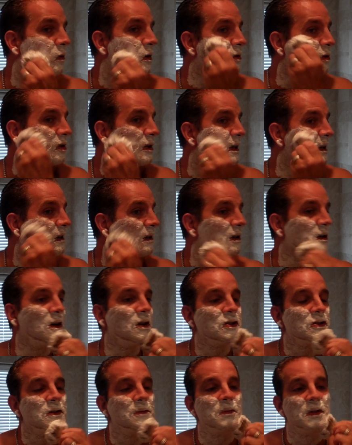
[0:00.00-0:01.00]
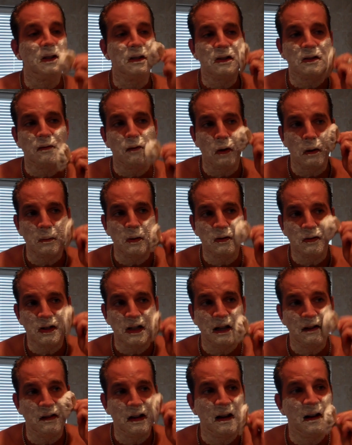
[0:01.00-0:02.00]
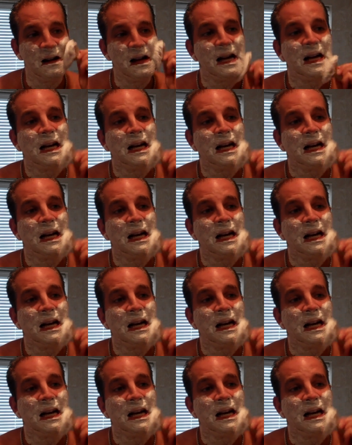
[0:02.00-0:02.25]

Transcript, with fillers: when you're getting accustomed to this form of shaving.